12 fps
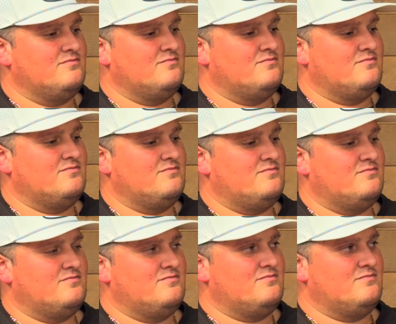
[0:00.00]

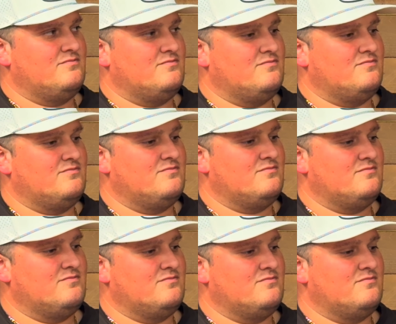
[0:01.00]

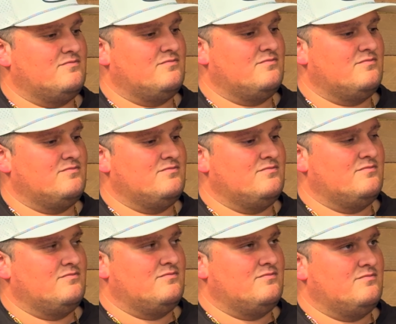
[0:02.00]

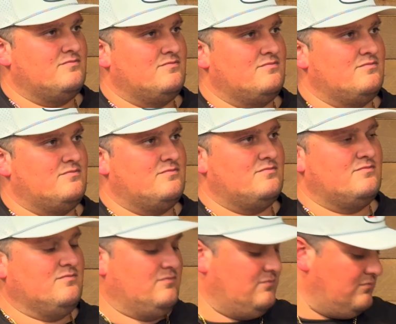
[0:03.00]

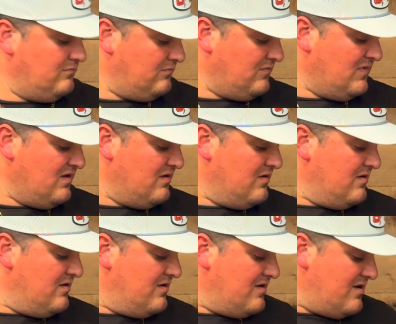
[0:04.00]
(not speaking)